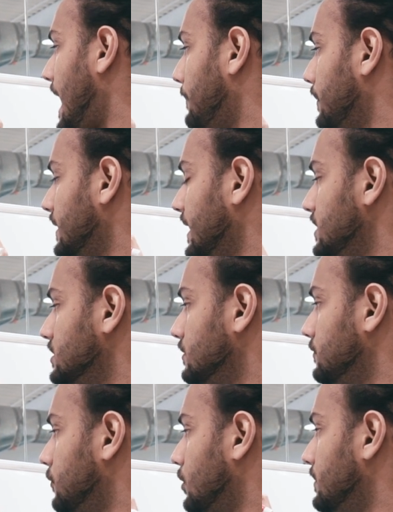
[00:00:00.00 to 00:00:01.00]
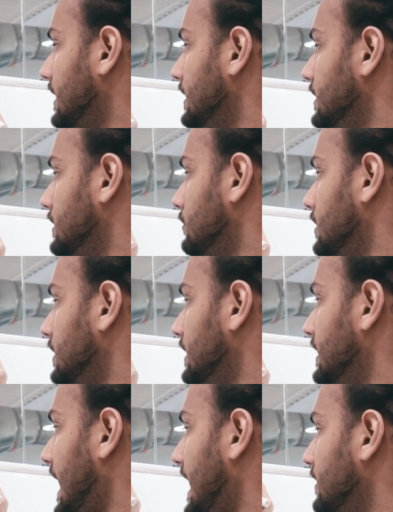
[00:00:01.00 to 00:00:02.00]
application form right here where
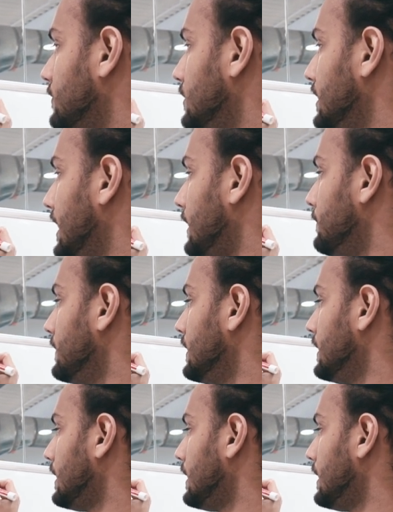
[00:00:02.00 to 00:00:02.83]
it asks for name.